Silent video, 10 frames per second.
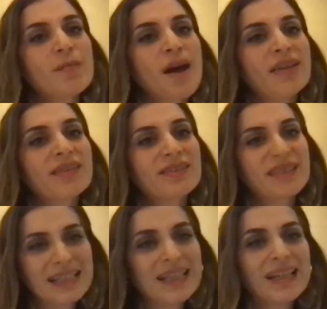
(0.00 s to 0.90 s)
about
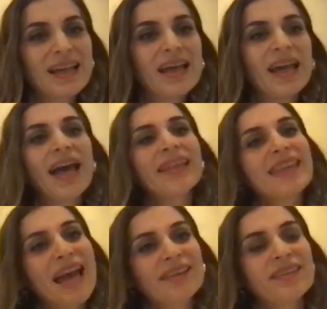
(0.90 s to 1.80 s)
CLIL, and then